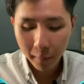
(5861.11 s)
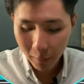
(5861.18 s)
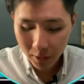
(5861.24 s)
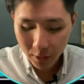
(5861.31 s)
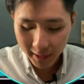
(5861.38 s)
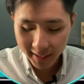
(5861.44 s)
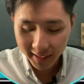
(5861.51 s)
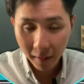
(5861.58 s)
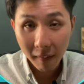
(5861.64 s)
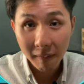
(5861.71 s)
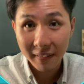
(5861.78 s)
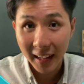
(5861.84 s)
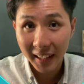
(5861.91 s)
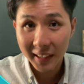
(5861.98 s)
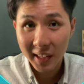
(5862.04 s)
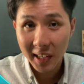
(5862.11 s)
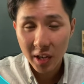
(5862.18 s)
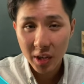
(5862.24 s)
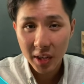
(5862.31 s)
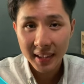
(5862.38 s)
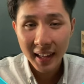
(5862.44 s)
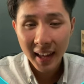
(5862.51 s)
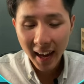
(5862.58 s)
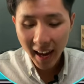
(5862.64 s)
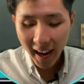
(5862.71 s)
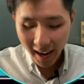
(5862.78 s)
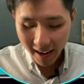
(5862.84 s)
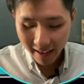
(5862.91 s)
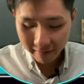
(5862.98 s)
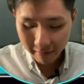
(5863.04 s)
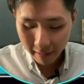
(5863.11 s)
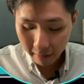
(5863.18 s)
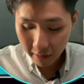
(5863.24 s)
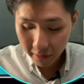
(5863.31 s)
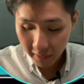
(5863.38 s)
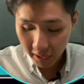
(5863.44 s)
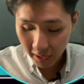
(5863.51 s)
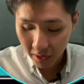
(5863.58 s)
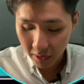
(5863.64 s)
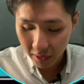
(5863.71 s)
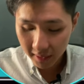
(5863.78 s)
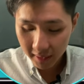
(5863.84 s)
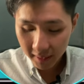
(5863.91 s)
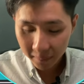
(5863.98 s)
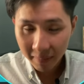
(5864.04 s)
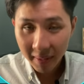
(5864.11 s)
which is validation and verification.